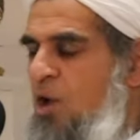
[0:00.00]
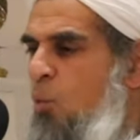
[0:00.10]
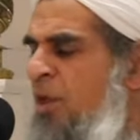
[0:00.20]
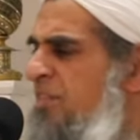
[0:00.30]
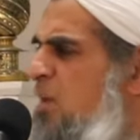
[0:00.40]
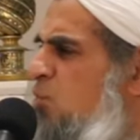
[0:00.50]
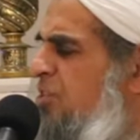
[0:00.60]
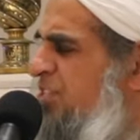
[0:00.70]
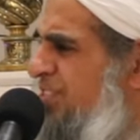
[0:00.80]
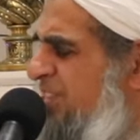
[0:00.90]
When they
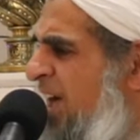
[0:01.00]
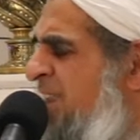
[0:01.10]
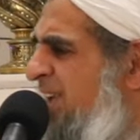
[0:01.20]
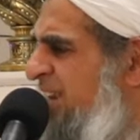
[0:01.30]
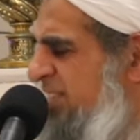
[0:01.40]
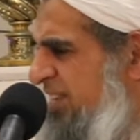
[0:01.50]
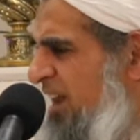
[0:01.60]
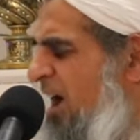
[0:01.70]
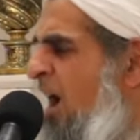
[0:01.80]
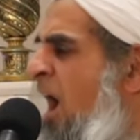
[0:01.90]
would stand in
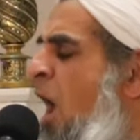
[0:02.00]
salah,